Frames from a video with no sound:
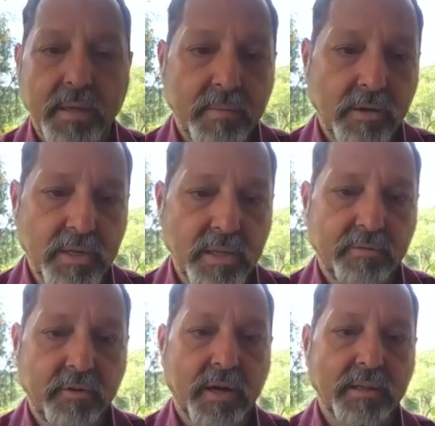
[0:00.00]
because they
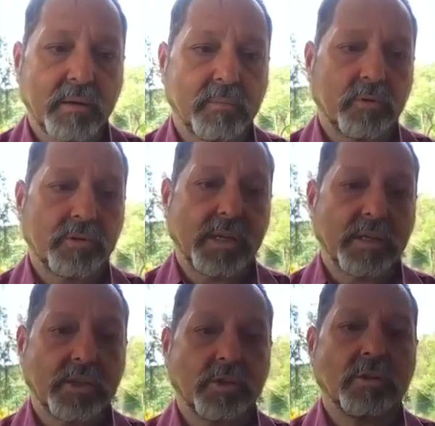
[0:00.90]
never had their birth
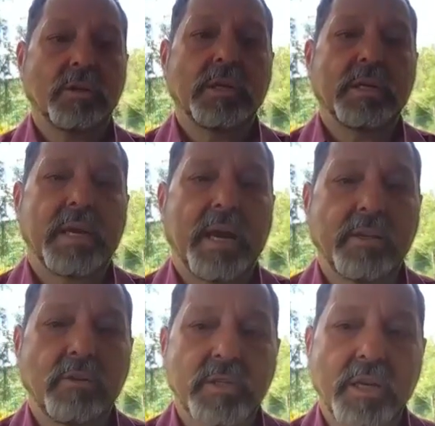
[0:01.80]
ignition.
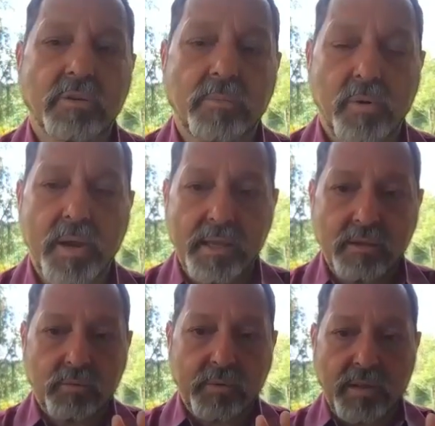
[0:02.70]
And using the brain,
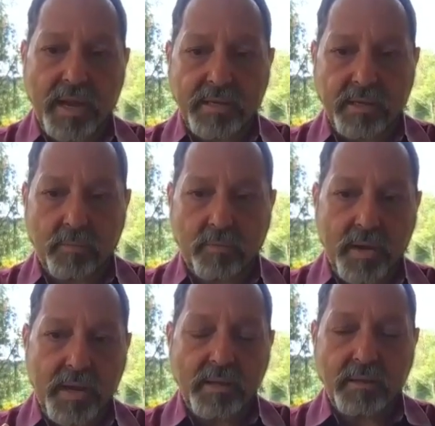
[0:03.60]
realigning the
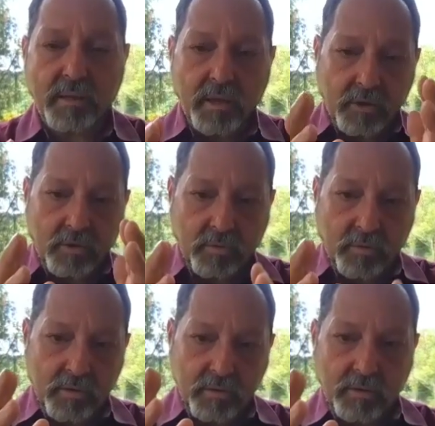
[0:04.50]
brain,
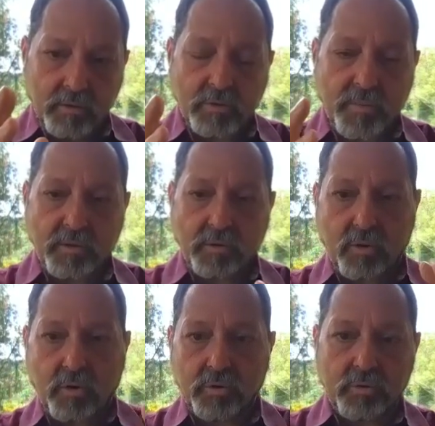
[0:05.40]
and the spinal
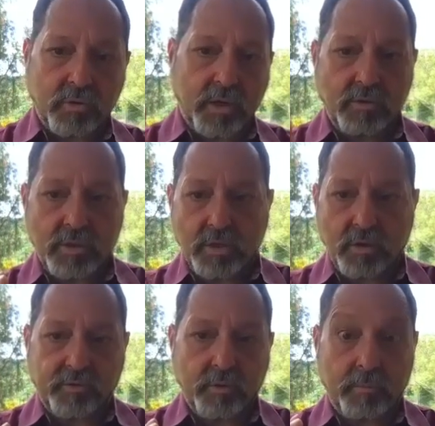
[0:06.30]
cord, and you see
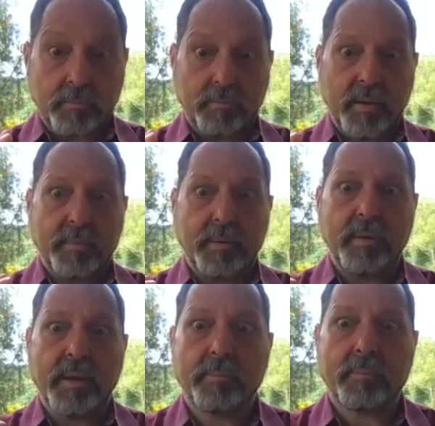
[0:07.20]
often the baby
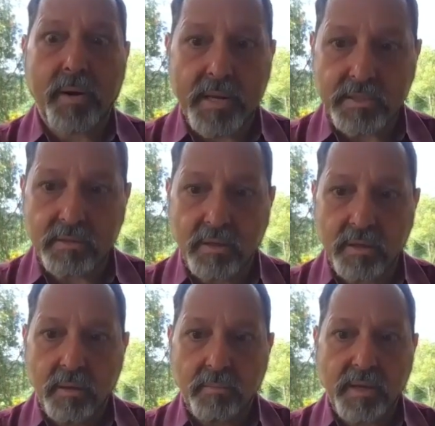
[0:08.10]
being present,
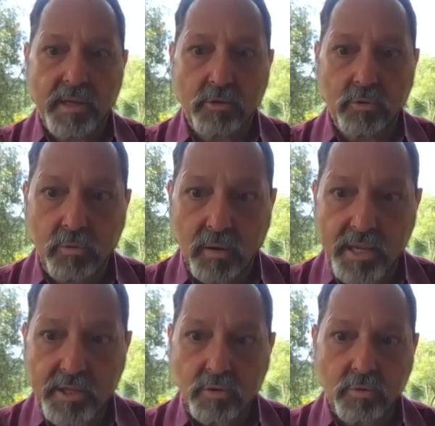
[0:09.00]
begin to look
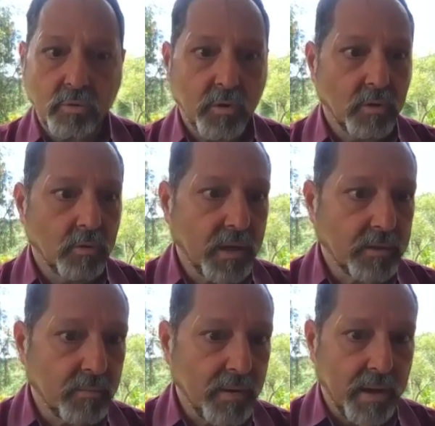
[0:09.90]
at you, look at
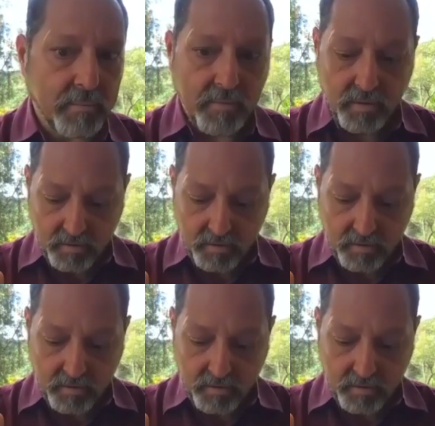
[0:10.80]
the mom.